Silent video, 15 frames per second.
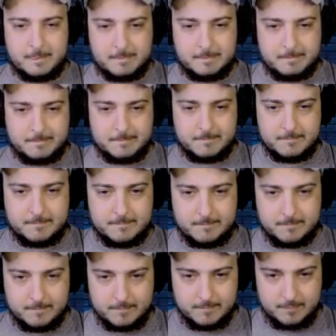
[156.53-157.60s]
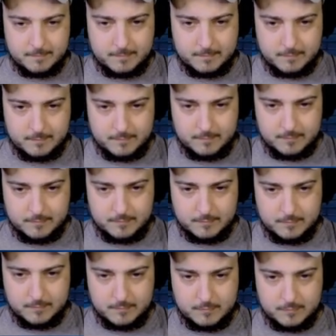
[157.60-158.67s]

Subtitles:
(silence)